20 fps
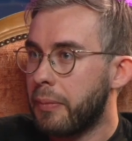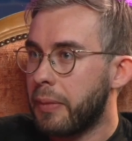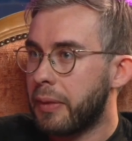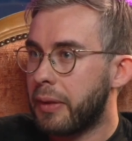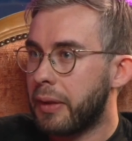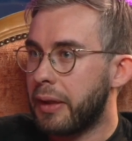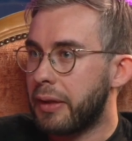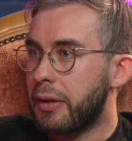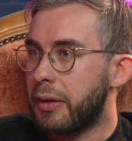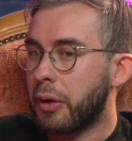
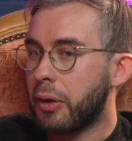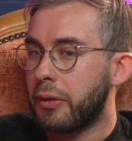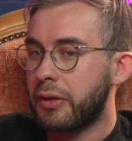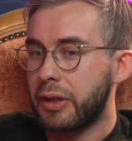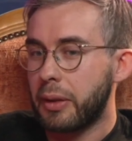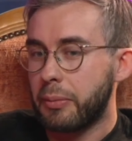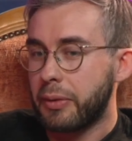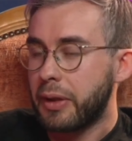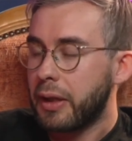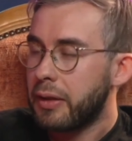it's not
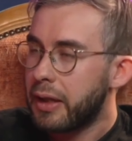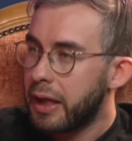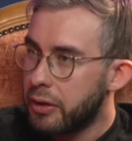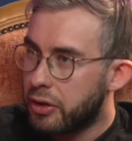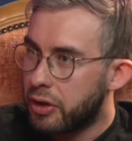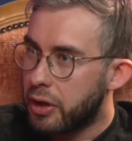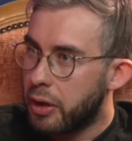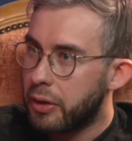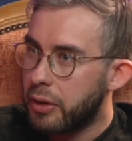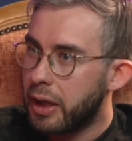something that's
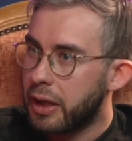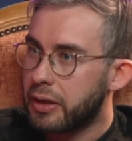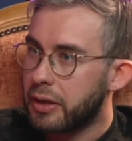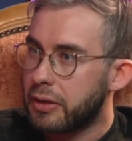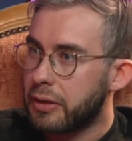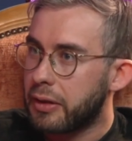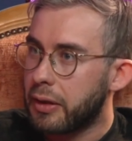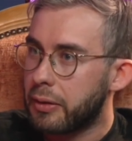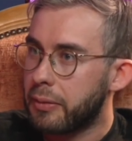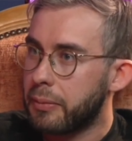
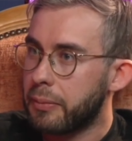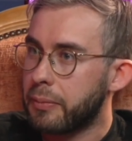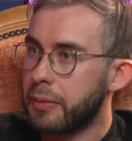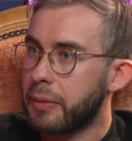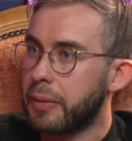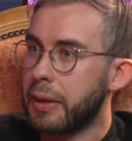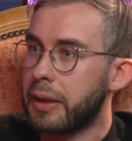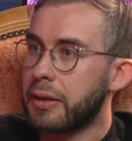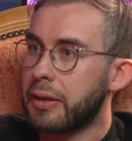showcased. It's